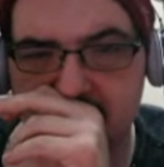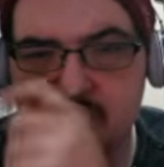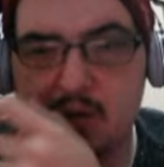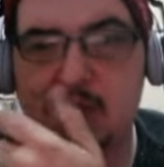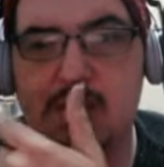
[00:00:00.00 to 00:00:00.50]

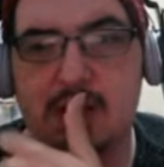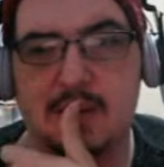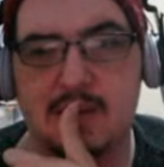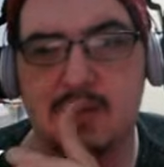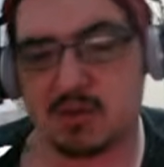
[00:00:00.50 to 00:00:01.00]
Oh my
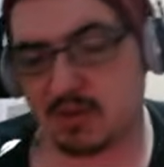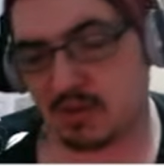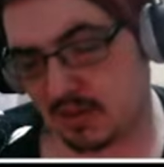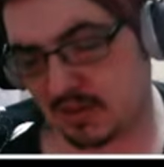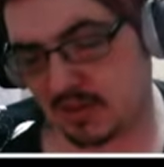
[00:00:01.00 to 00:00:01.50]
gosh.
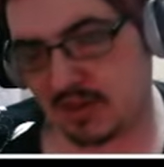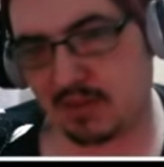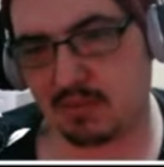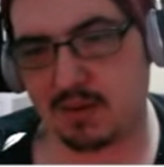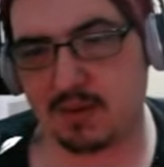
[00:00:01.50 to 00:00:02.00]
Can I skip
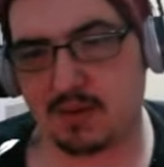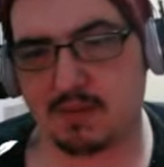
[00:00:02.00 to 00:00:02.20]
that?